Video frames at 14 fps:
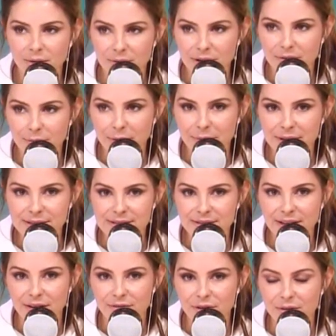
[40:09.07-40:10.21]
get rid of my men's
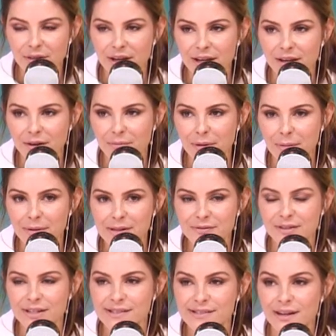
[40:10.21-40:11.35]
cover. Thank you. My men's
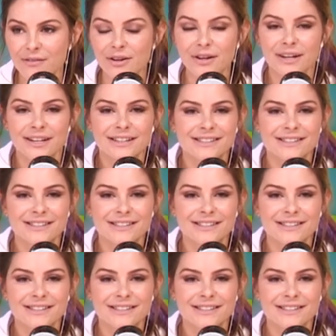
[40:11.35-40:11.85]
fitness cover.